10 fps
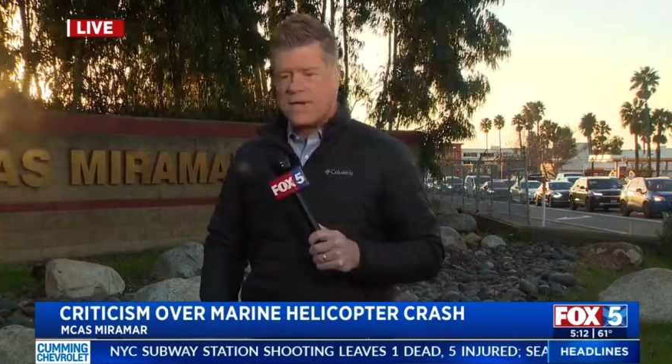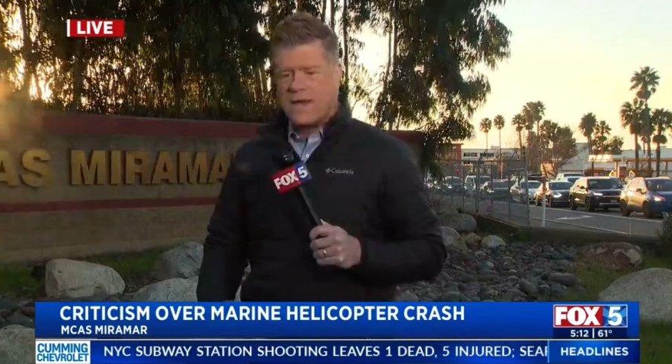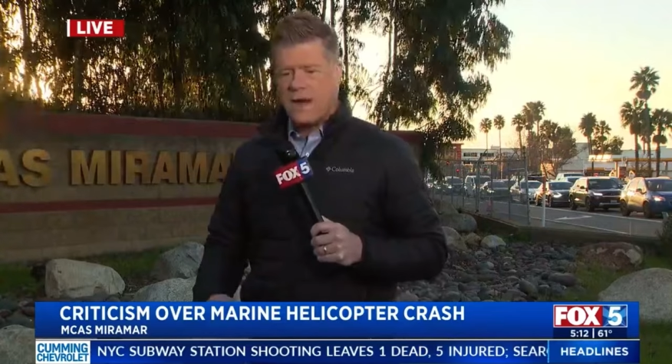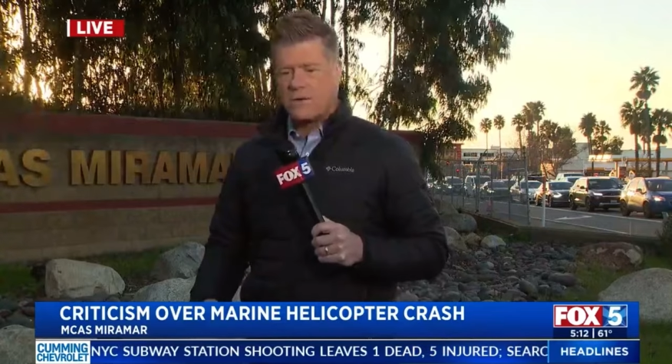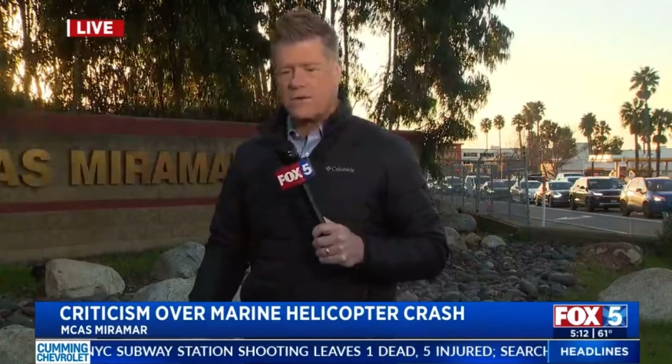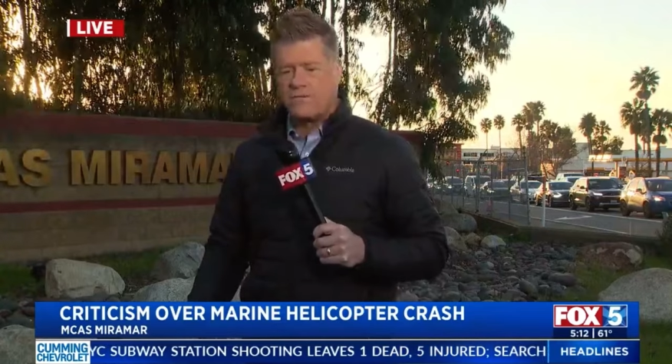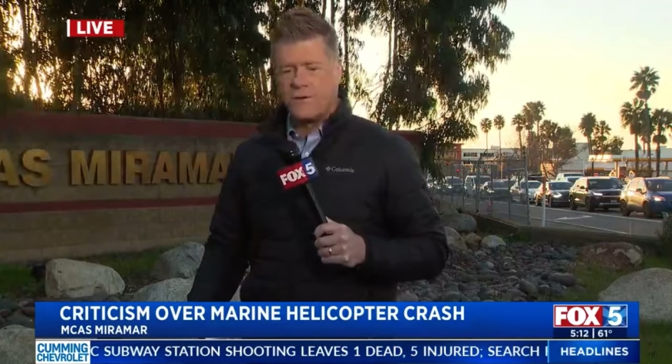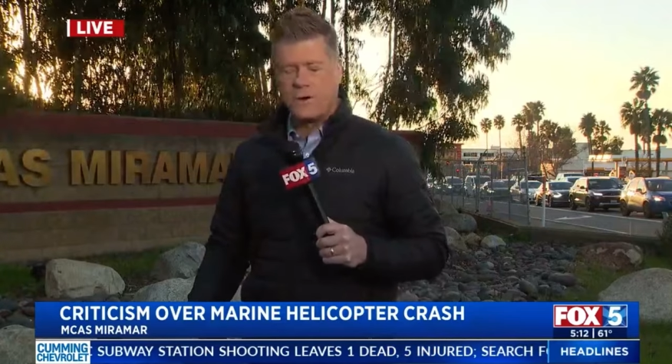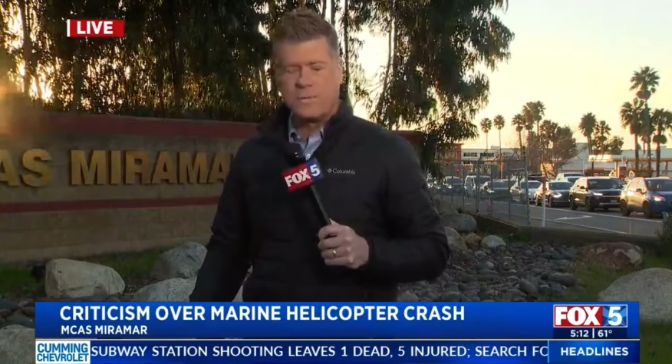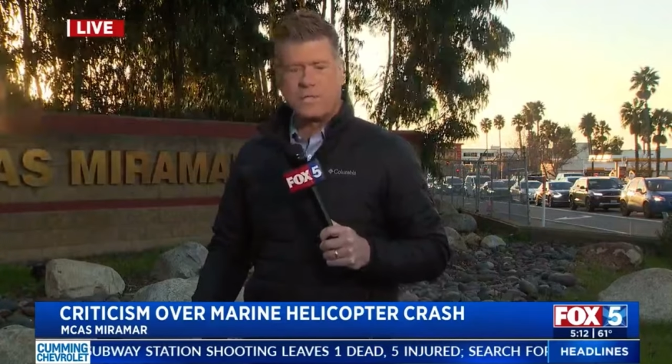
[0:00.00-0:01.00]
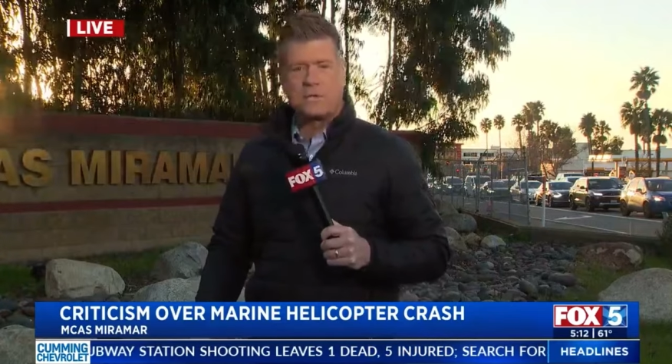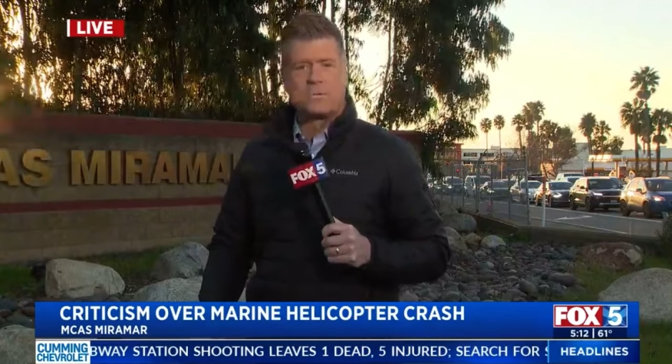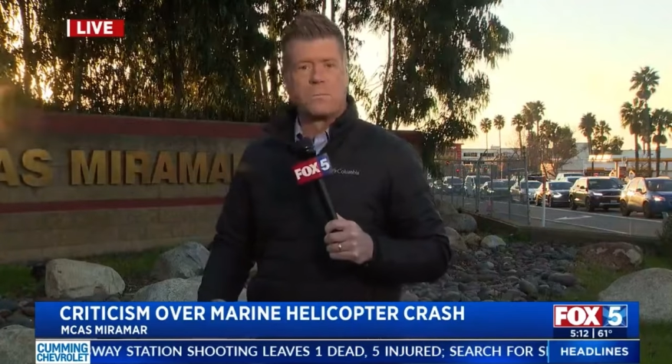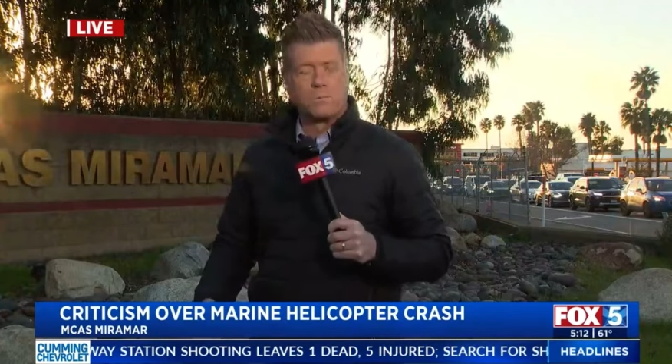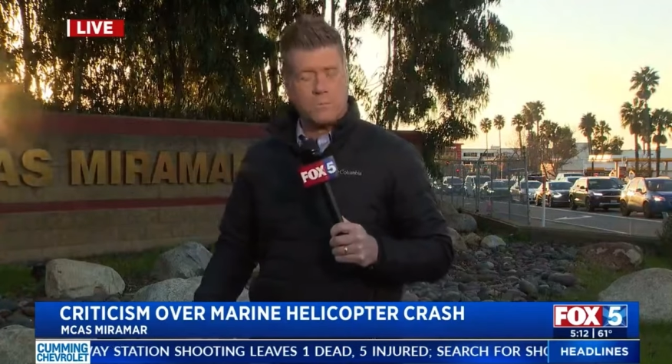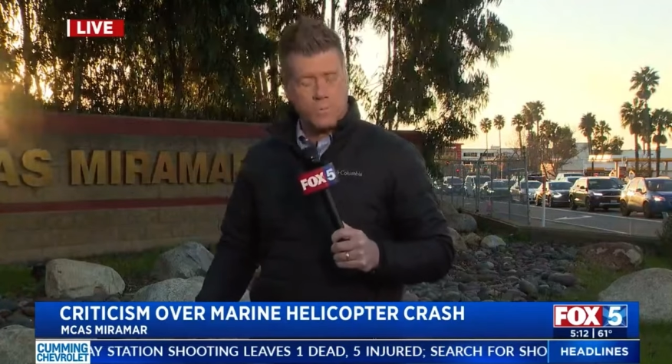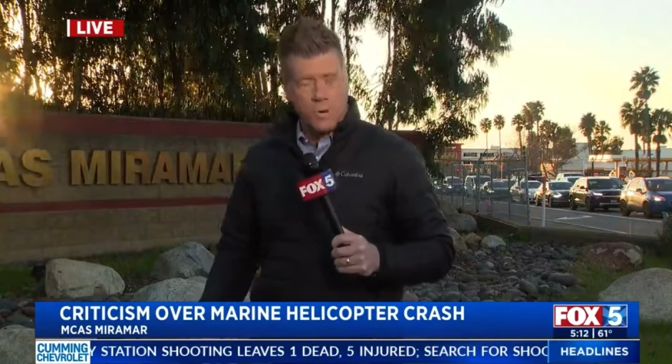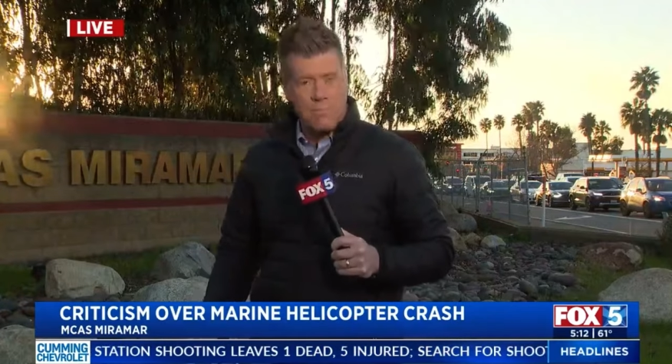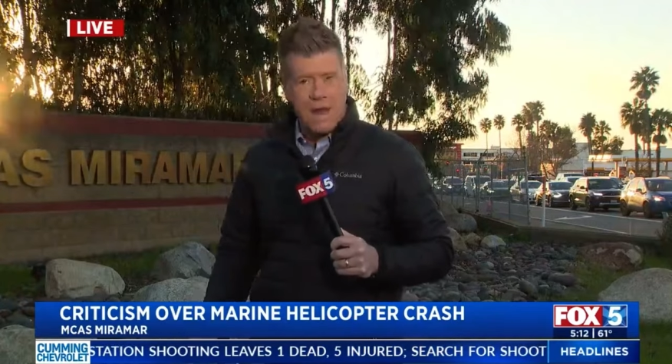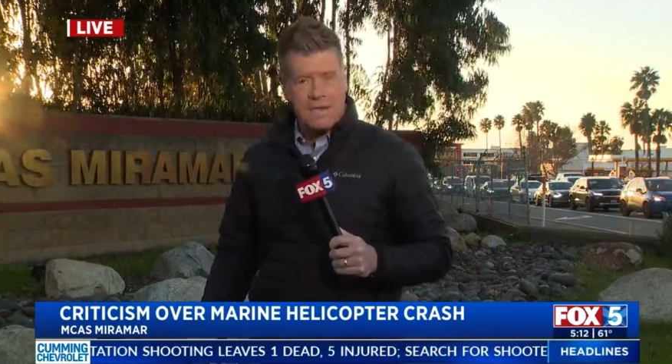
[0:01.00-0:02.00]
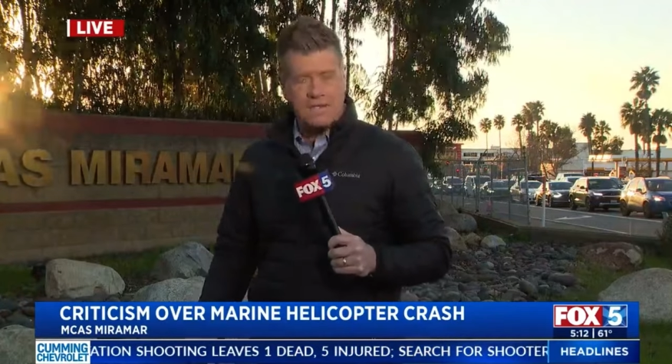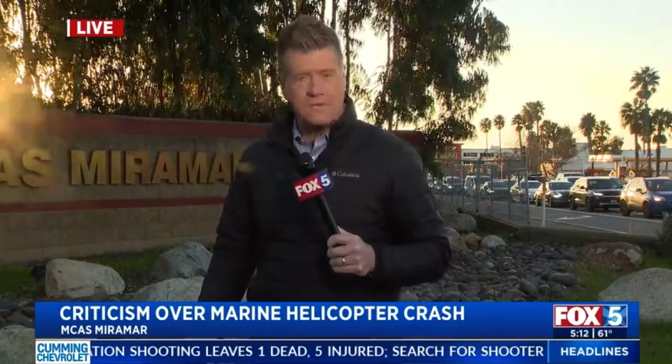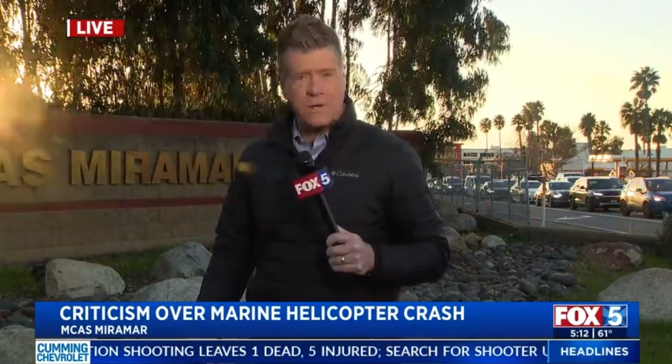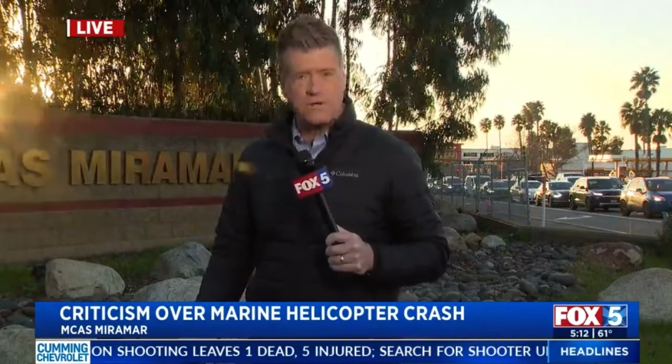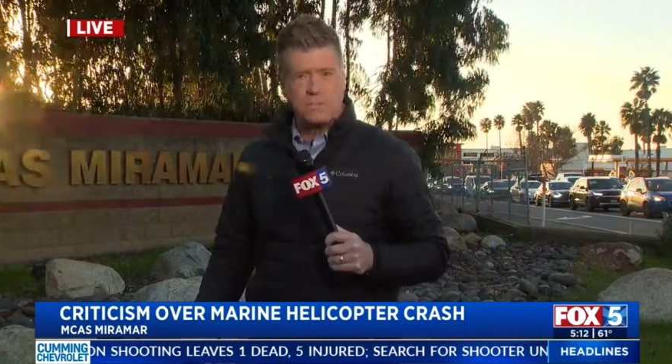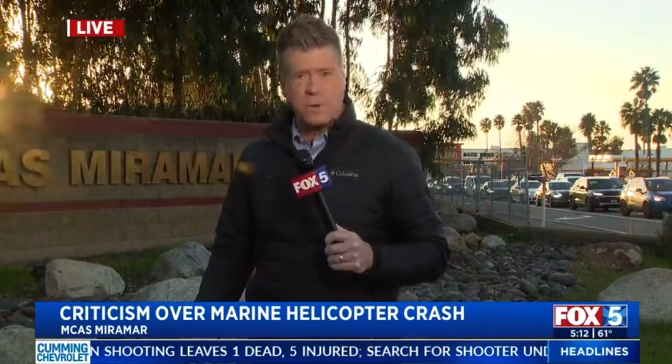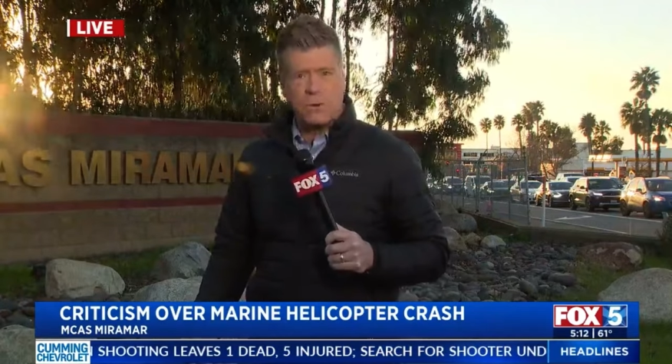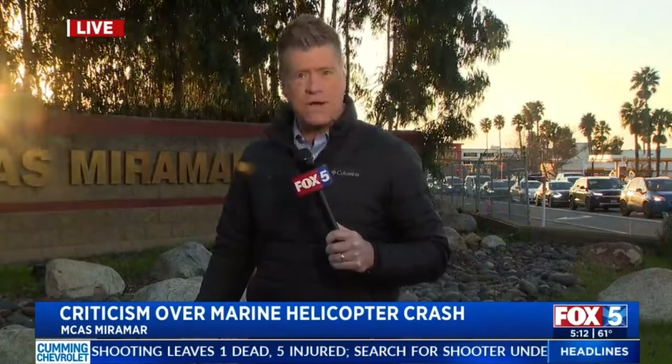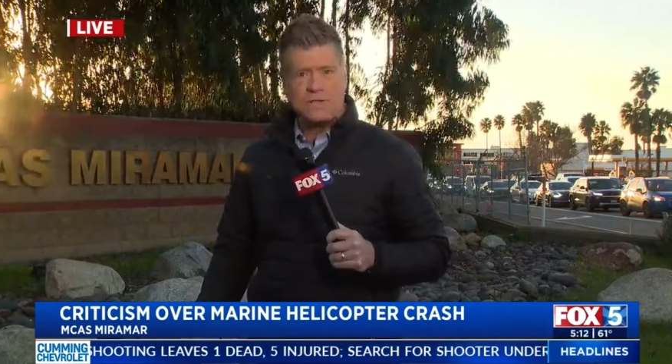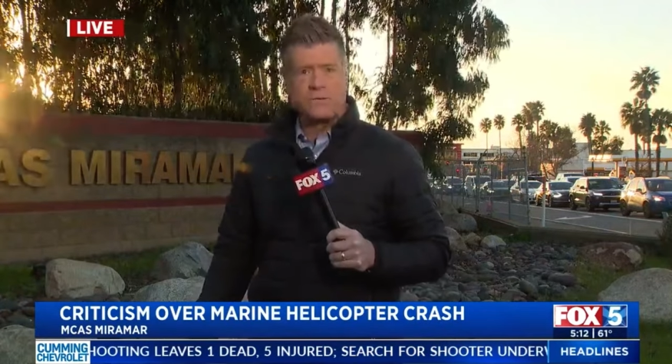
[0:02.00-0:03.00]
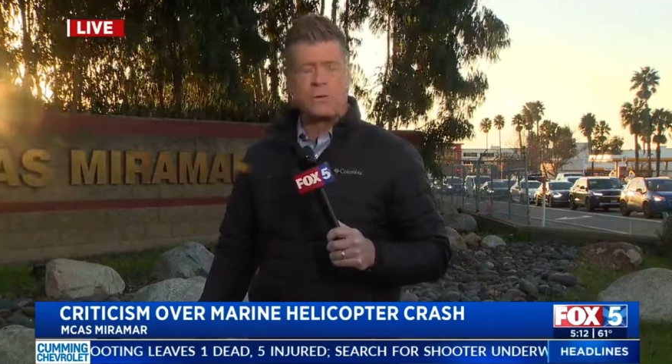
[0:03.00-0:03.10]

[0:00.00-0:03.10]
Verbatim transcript: can now confirm that the remains of those Marines